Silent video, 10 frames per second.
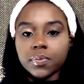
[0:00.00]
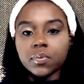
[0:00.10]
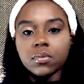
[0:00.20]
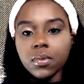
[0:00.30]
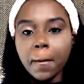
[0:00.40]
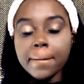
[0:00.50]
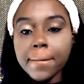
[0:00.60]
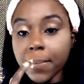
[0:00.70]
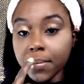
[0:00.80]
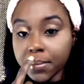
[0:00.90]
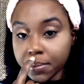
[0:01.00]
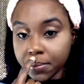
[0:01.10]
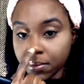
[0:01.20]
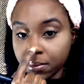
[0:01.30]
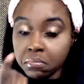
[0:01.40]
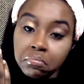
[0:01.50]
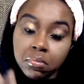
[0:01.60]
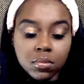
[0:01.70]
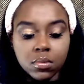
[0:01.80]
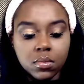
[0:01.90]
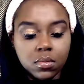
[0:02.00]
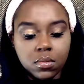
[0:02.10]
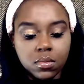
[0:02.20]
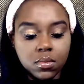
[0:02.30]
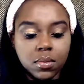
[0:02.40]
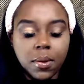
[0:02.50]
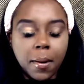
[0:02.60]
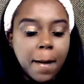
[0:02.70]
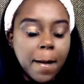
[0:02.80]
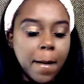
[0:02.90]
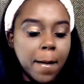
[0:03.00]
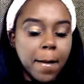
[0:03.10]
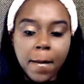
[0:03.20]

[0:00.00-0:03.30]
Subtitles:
setting spray, $6. And it's to set